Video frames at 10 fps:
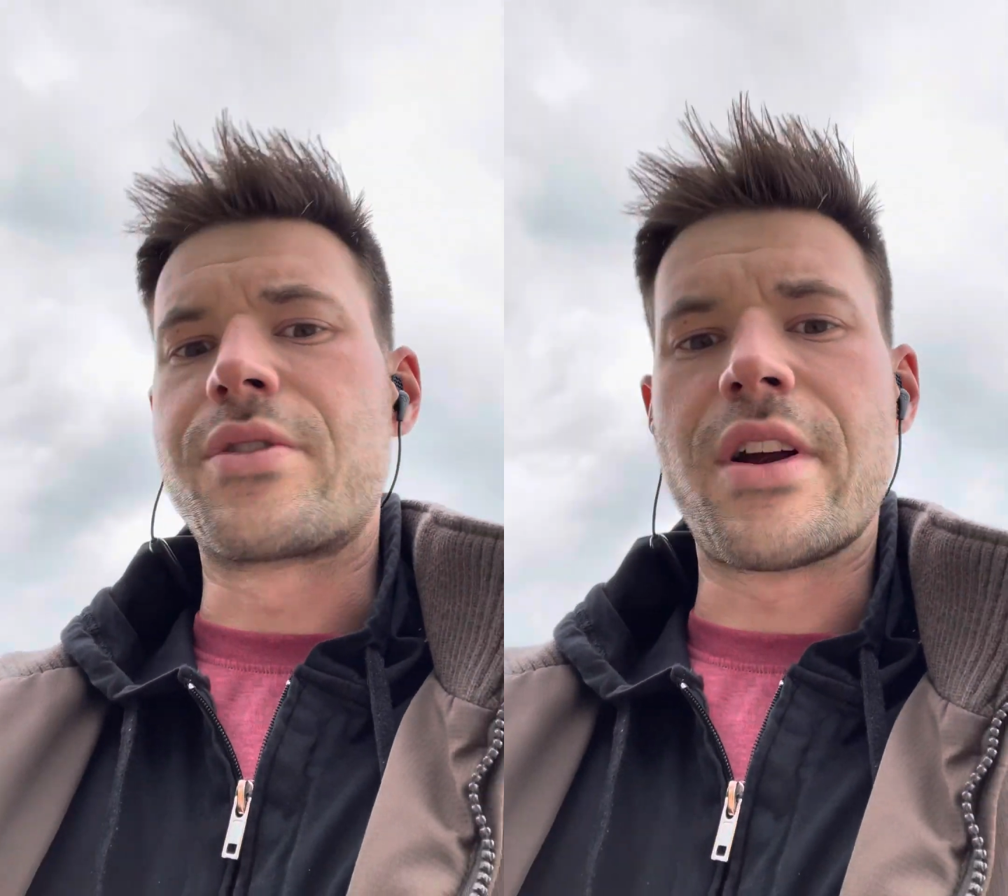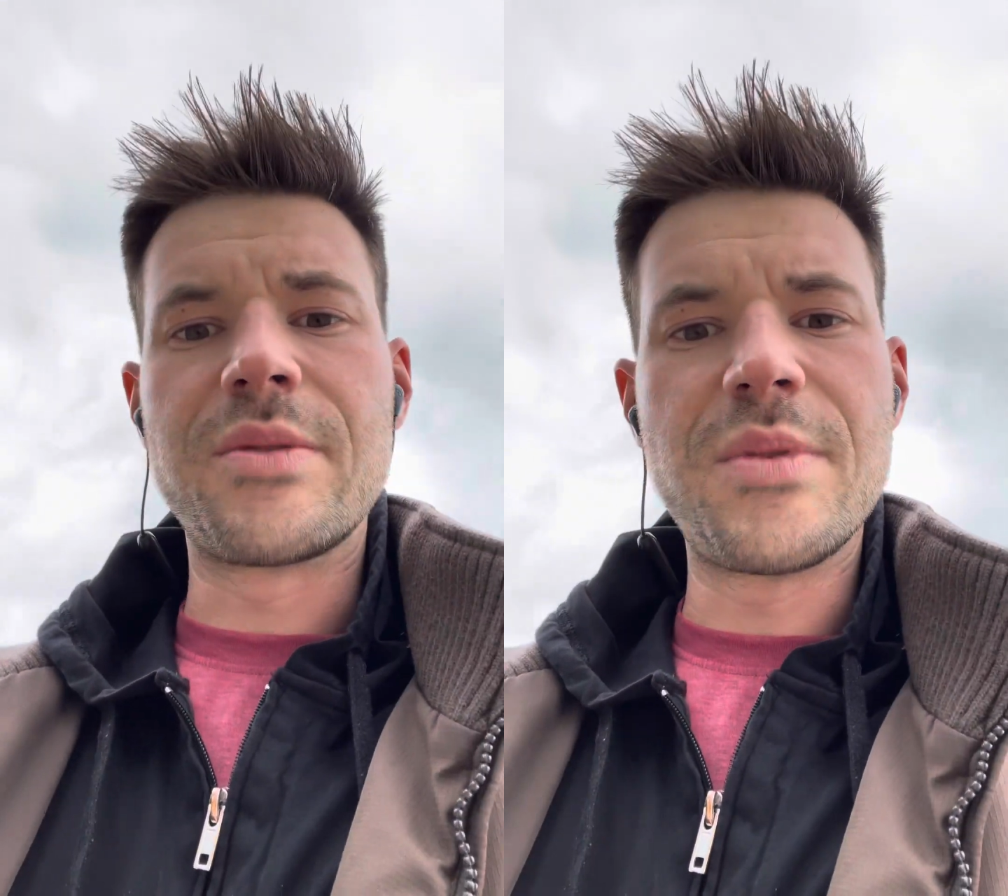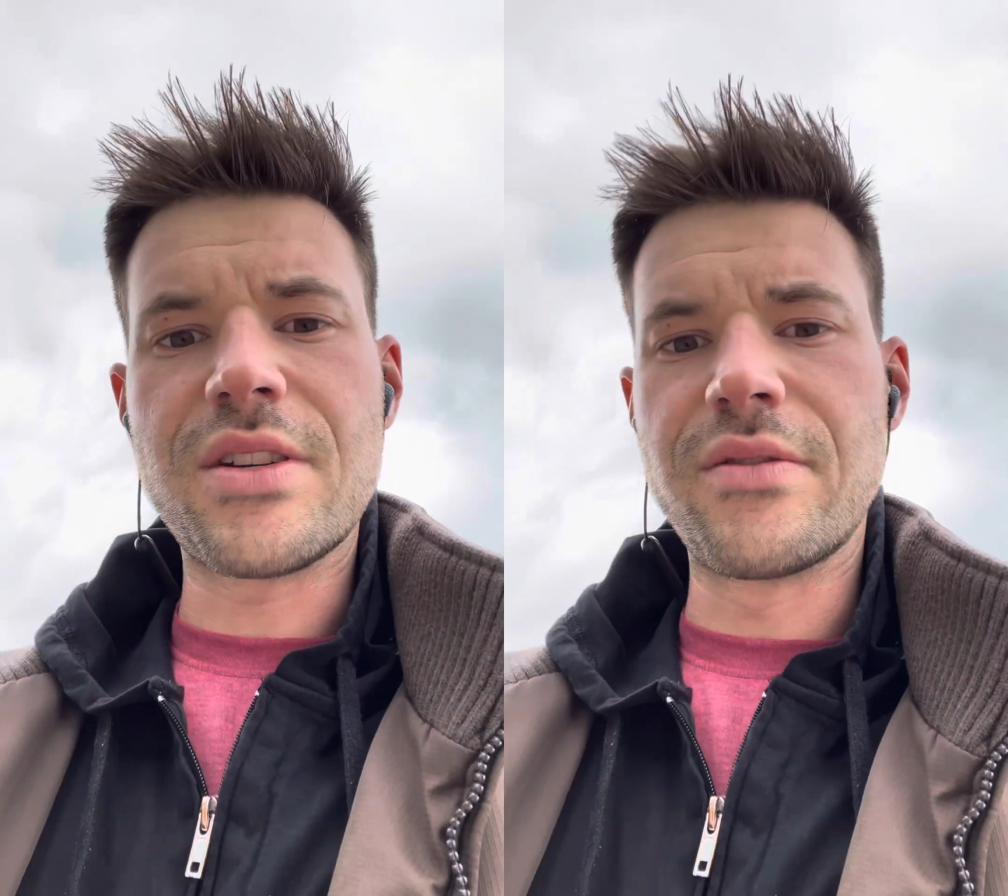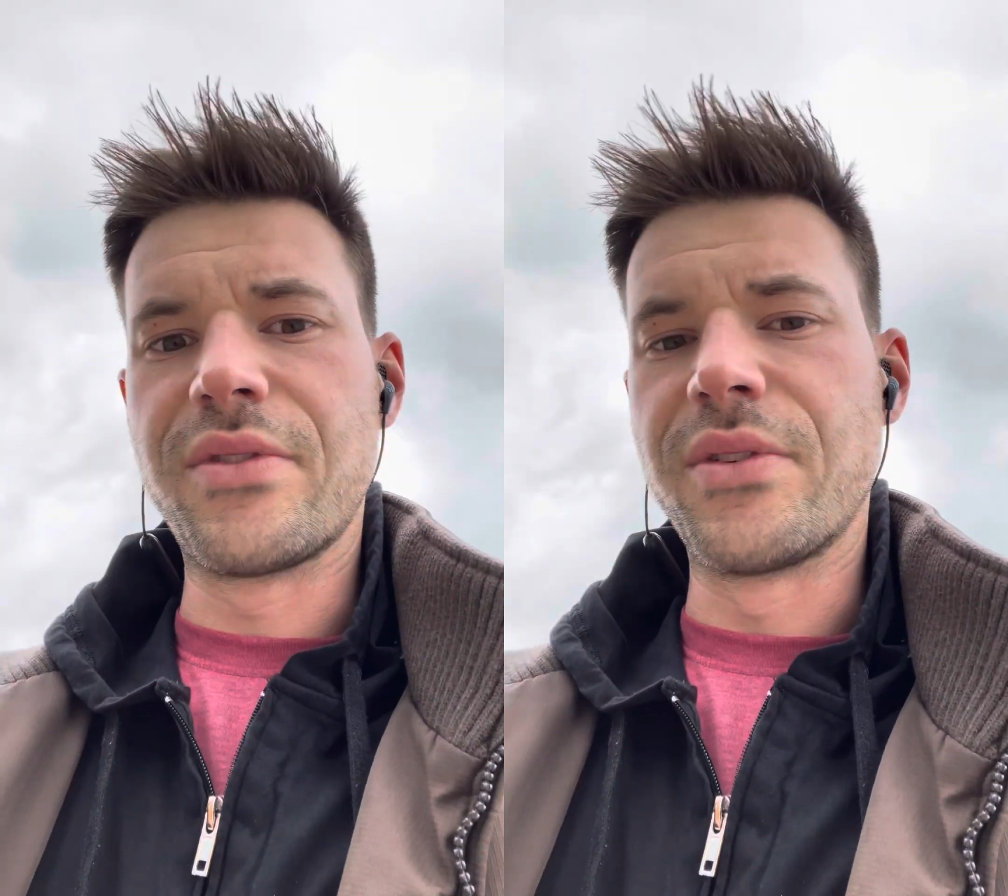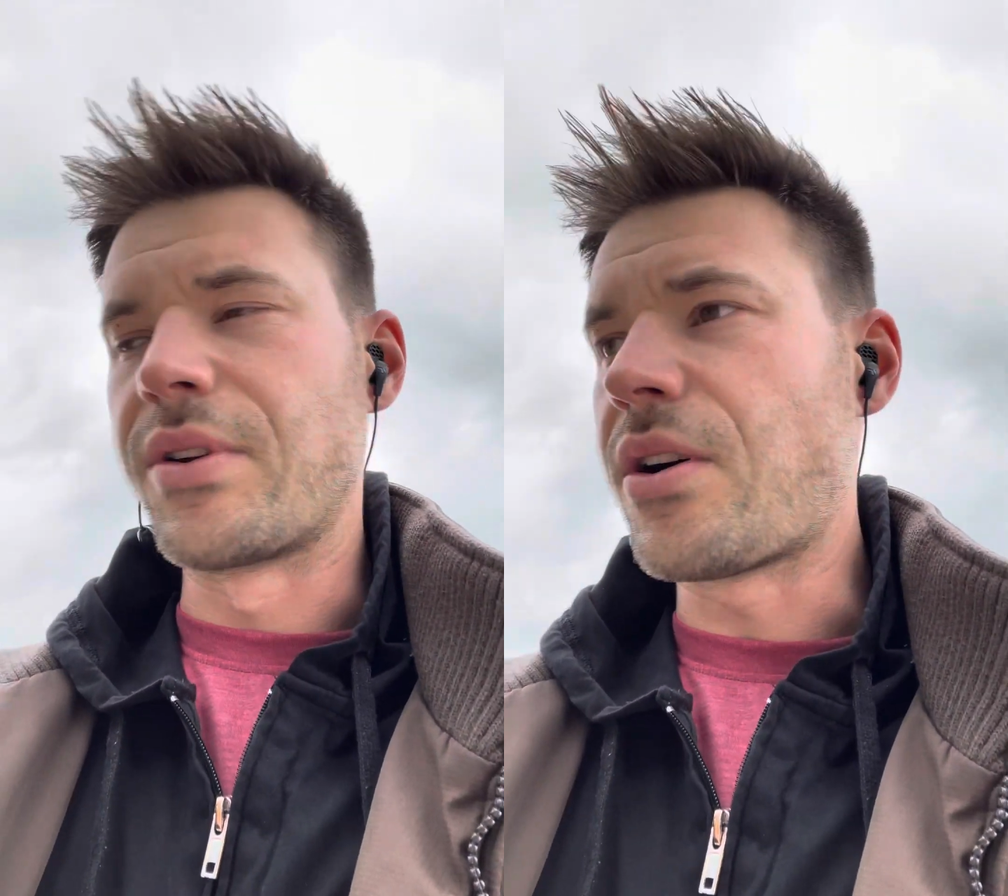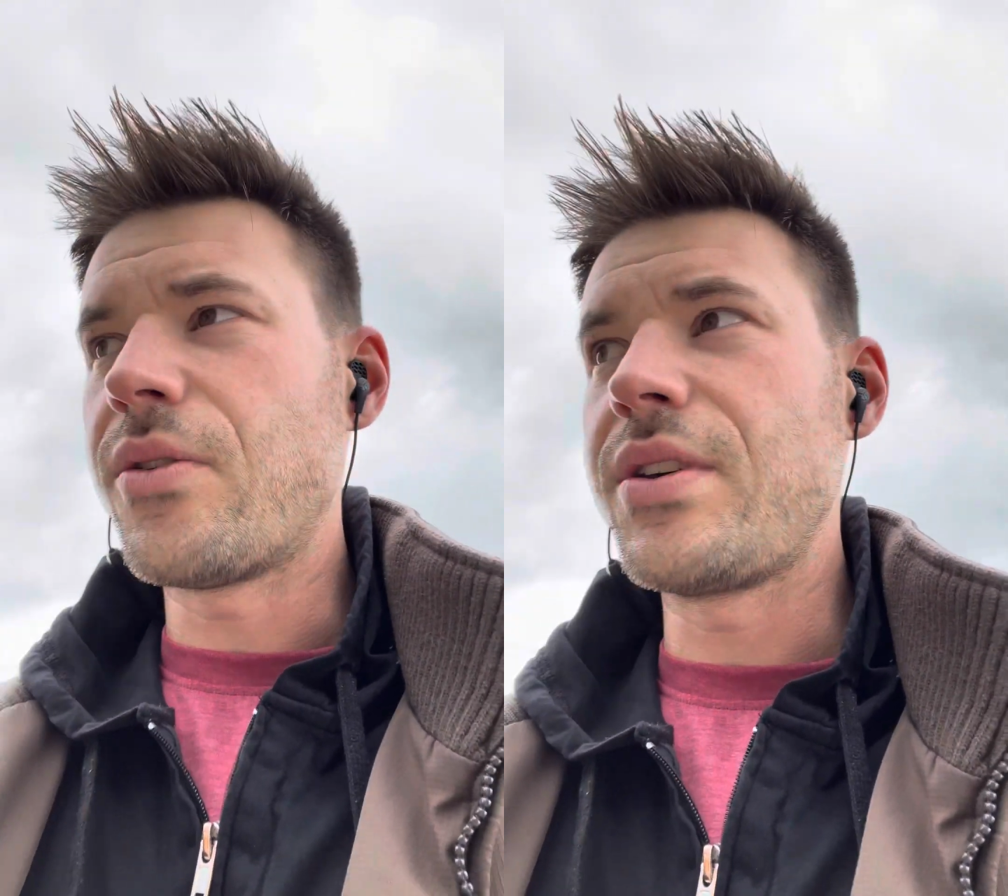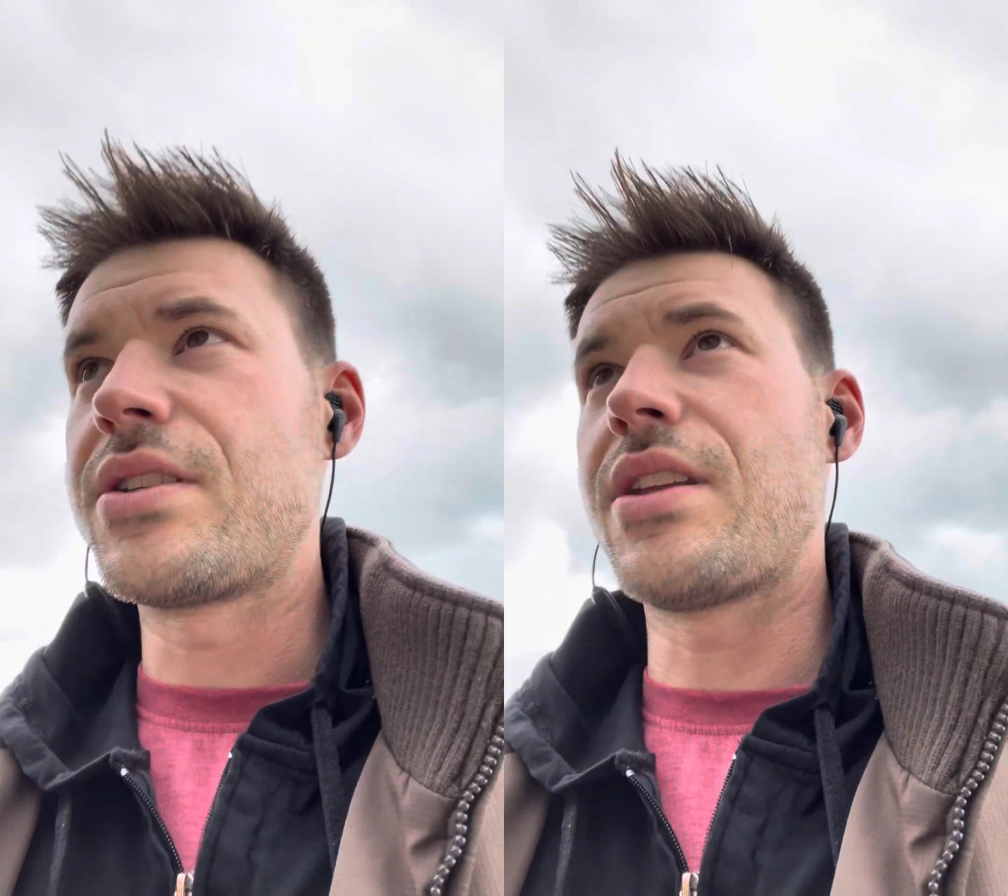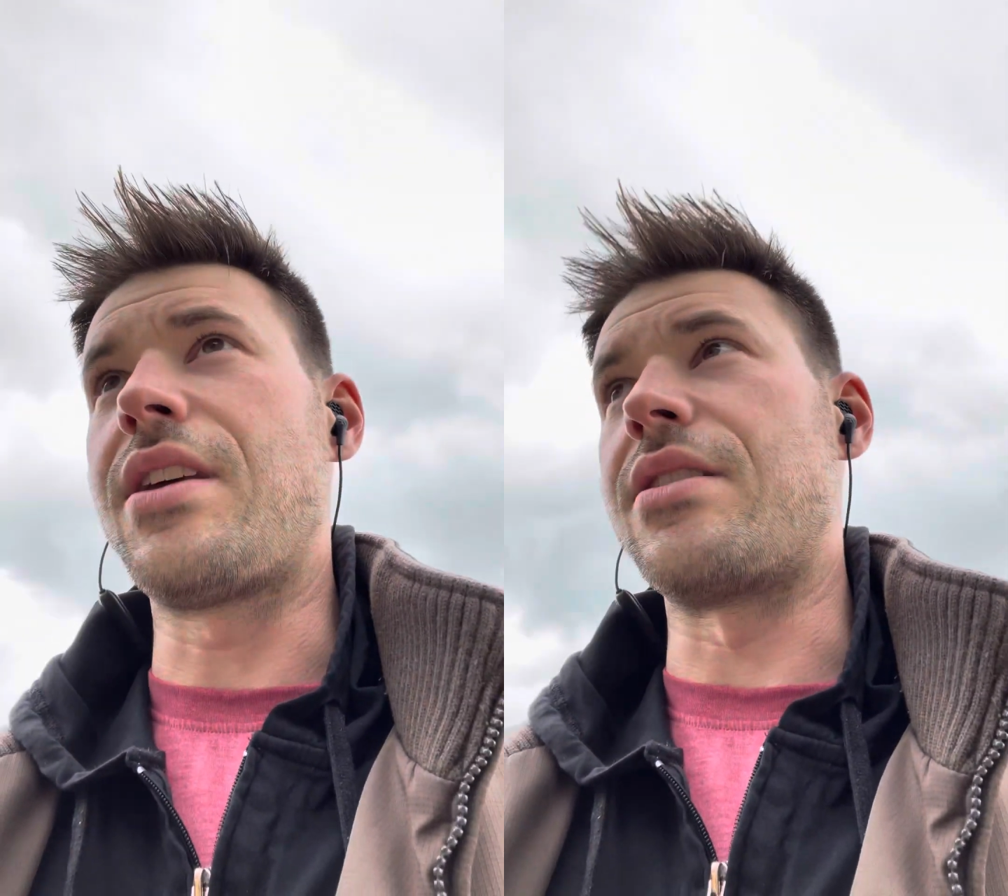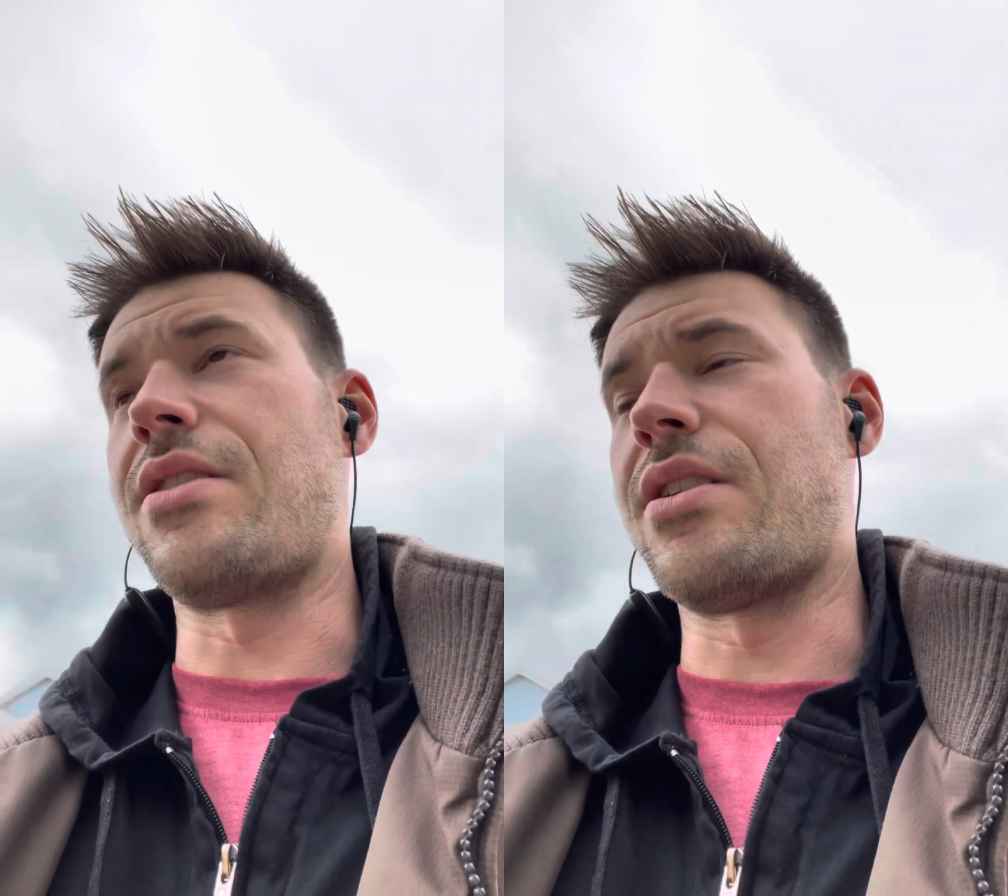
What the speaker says: transmission fluid, all these things,